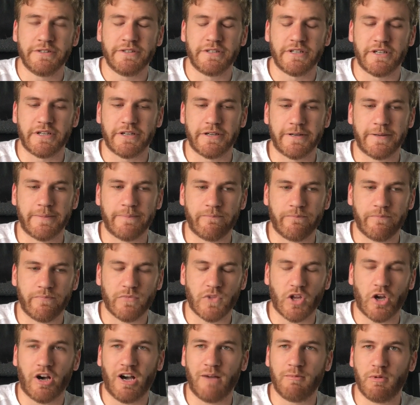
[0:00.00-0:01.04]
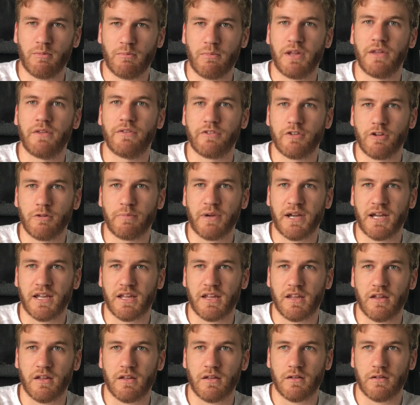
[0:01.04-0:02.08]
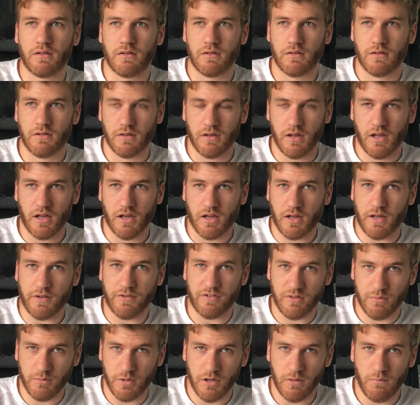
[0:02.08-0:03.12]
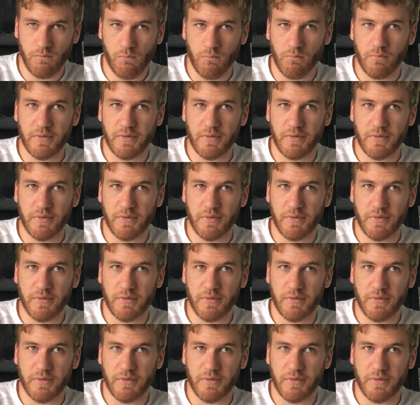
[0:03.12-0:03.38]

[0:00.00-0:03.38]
I'm a Munzo banking customer,